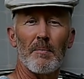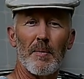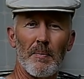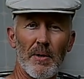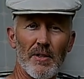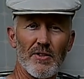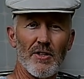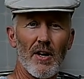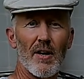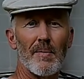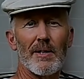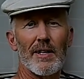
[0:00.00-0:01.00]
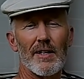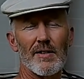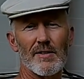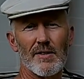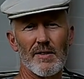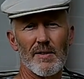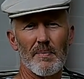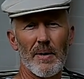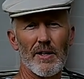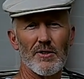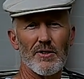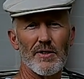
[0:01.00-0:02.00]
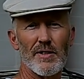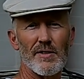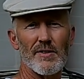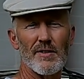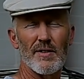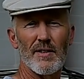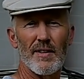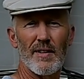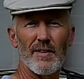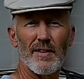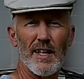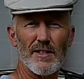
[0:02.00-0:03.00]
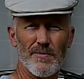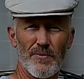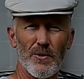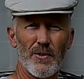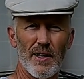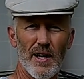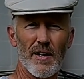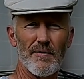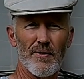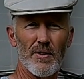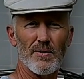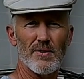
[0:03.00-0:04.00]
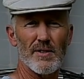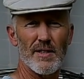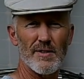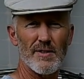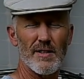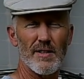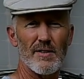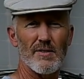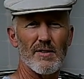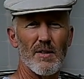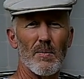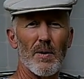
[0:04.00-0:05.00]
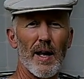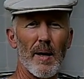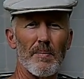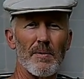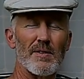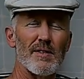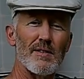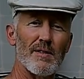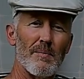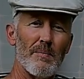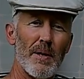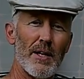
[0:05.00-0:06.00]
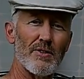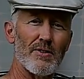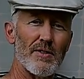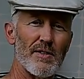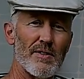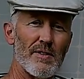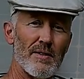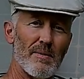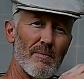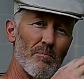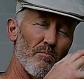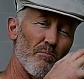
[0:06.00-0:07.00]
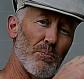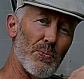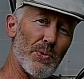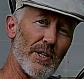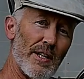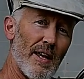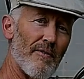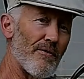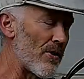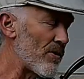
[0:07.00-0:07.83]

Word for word: But by the time it gets to the batteries, that's 48 volts DC. So what happens is the batteries bring that